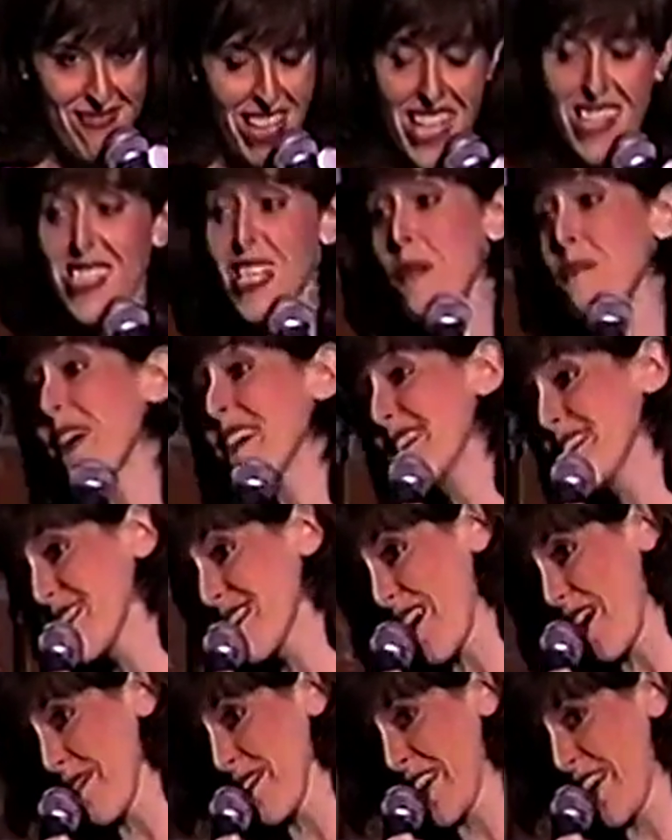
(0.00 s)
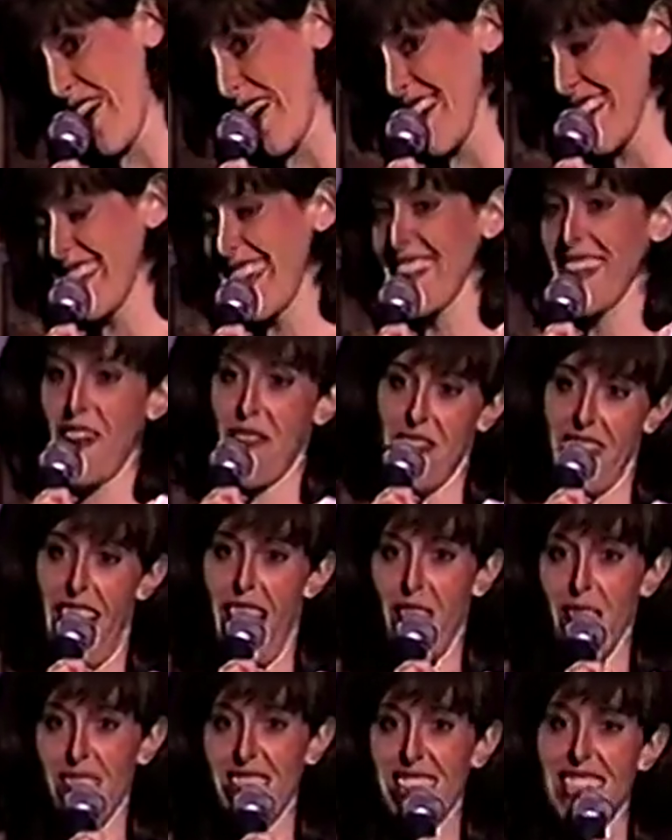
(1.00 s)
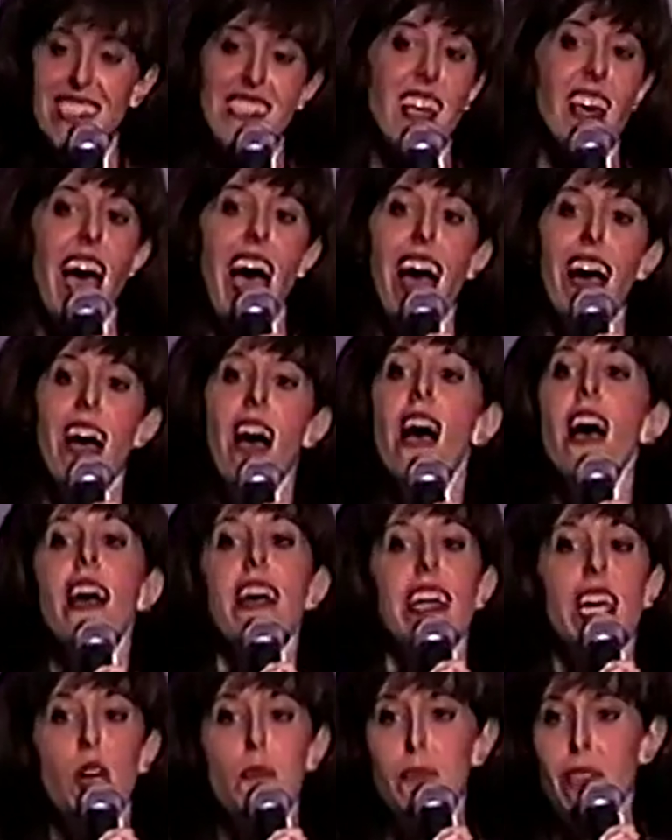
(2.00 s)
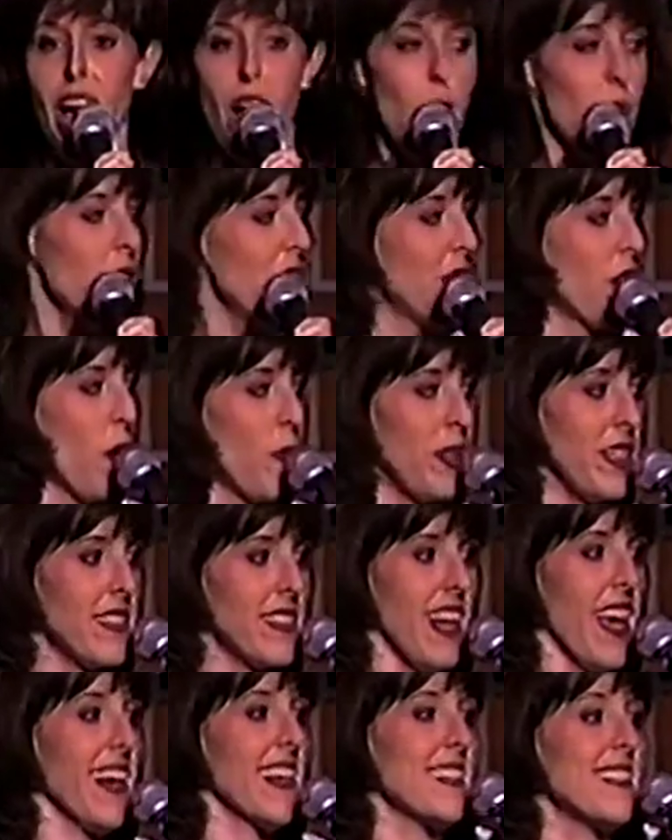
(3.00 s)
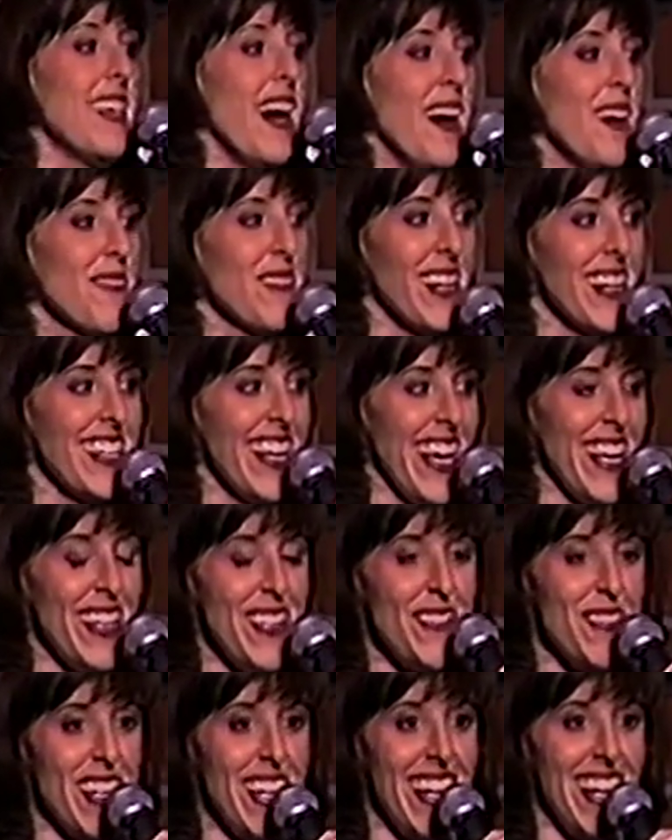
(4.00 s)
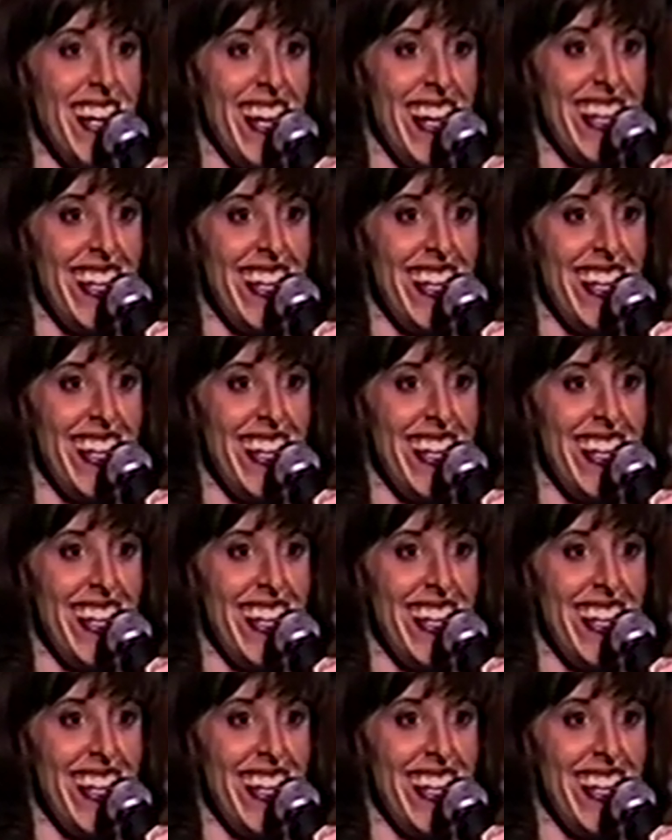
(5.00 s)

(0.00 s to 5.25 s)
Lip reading: Except my Discover card. They left that one. They said, keep that one. Nobody takes that one anyway.